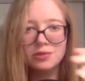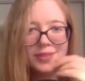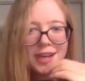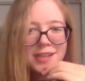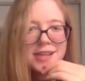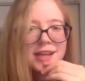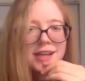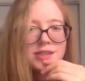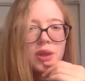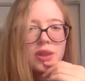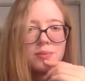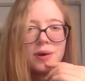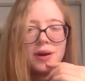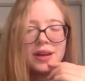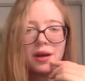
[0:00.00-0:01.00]
That's where the
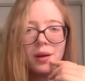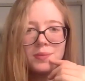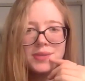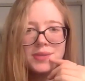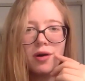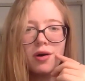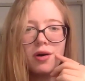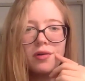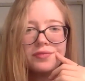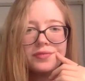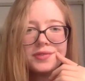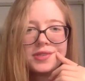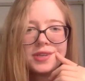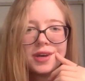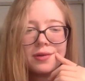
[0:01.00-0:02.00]
money comes out of.
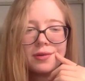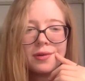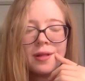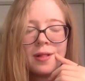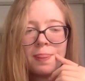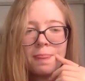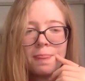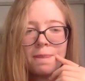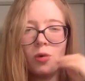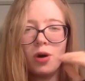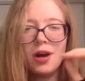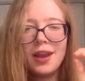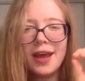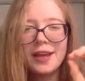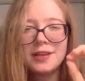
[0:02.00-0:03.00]
So, what are
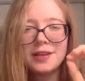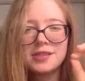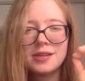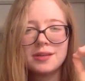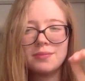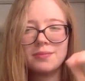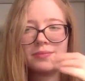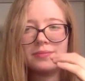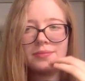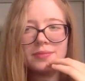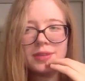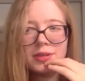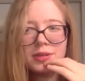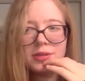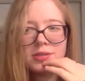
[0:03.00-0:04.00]
like some
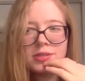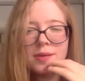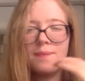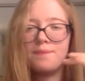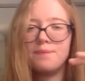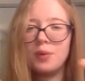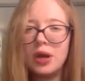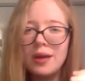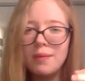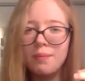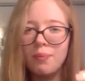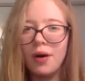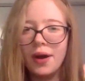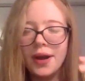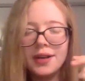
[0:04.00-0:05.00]
bullet
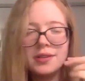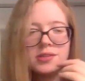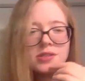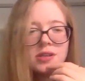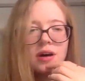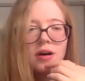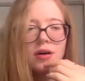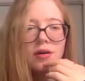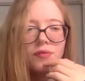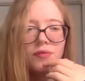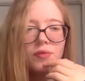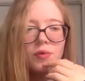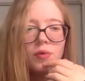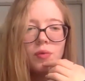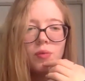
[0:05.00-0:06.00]
points of
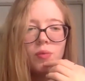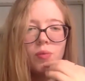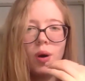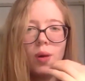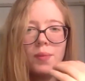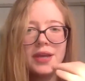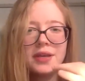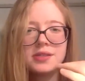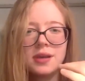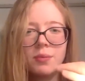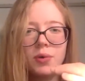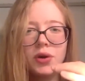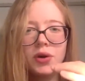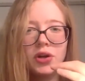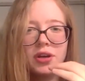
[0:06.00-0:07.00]
what makes
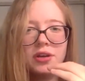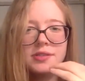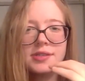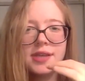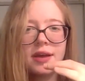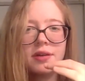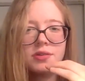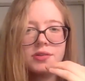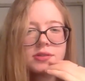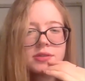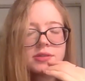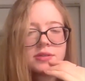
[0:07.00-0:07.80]
someone good at sales?